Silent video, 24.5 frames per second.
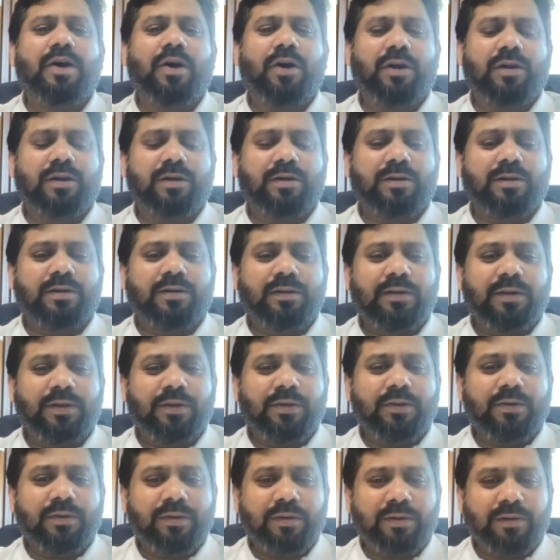
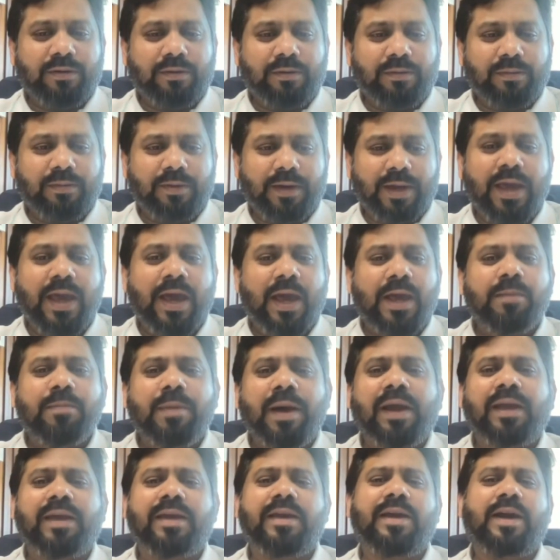AI
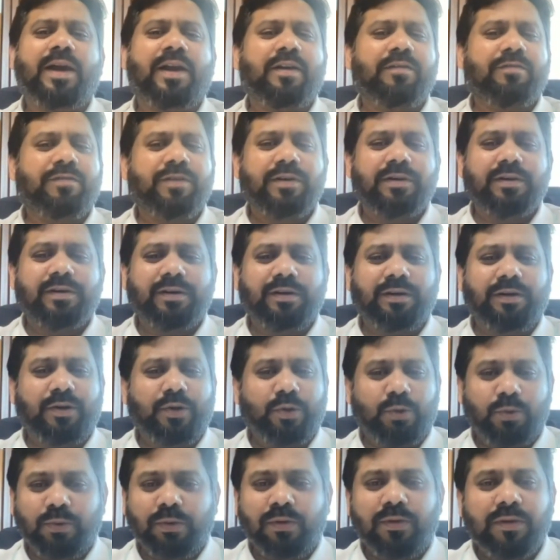banking kind of a
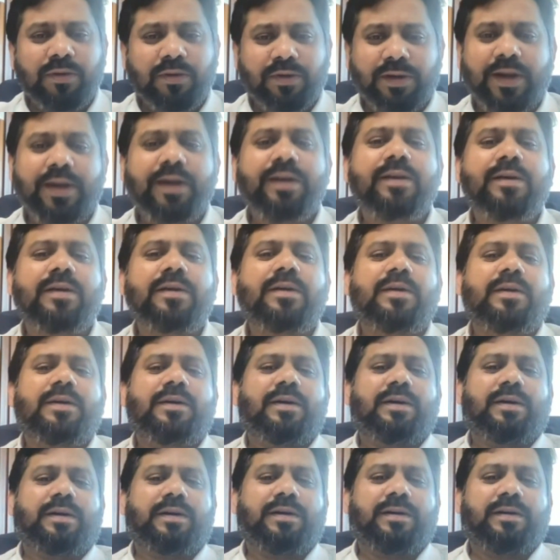tool, right?
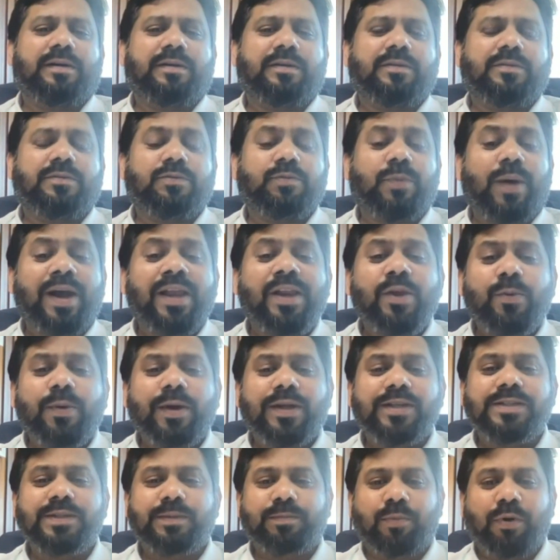While you
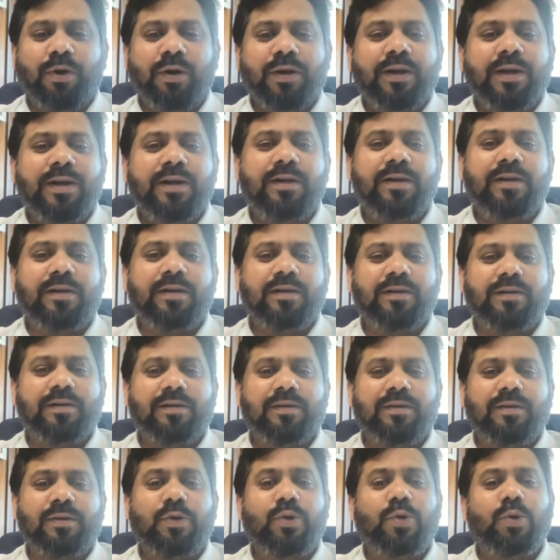can support it
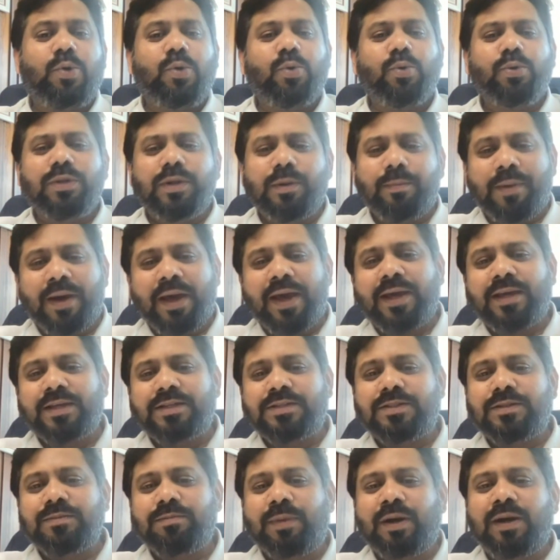to the
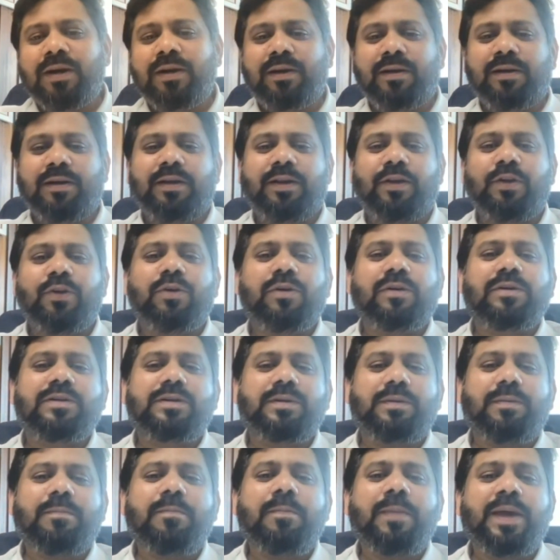banks, but
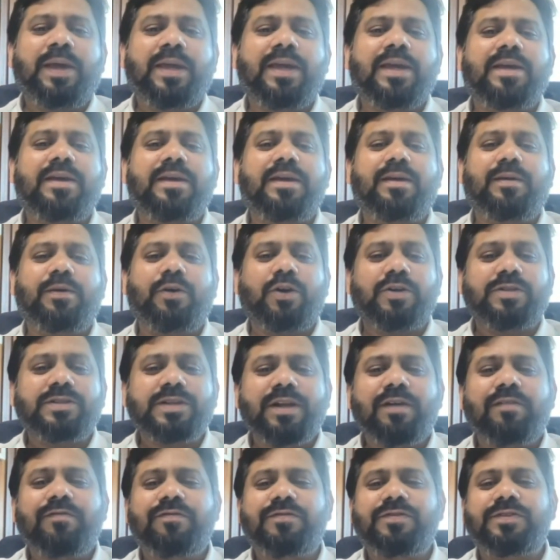making
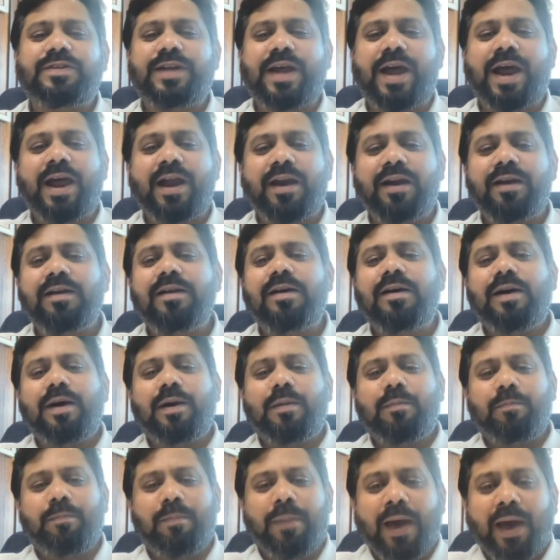yourself stand
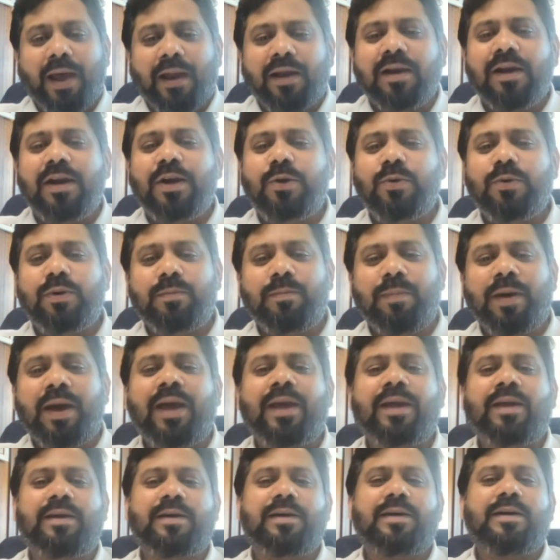parallel to a
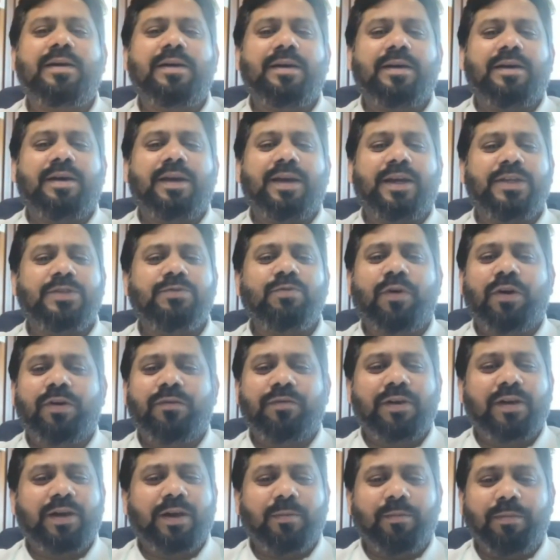bank is
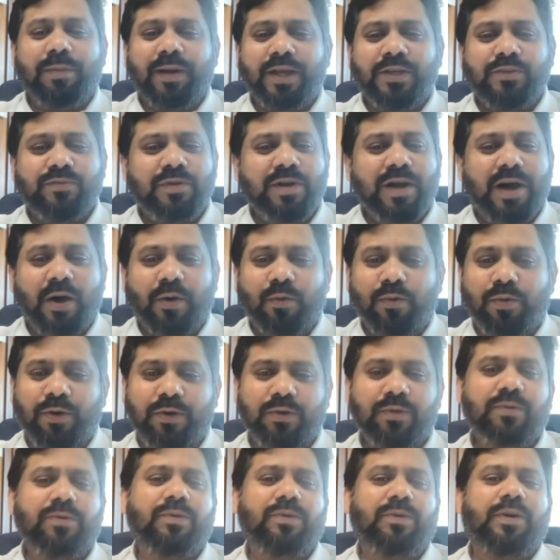what will compliance will hound
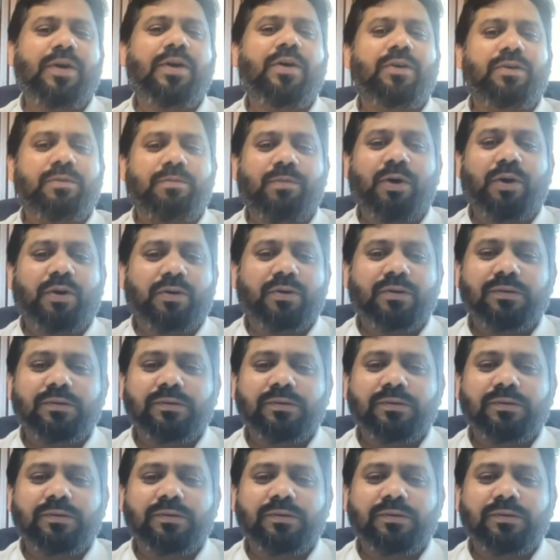you today or tomorrow.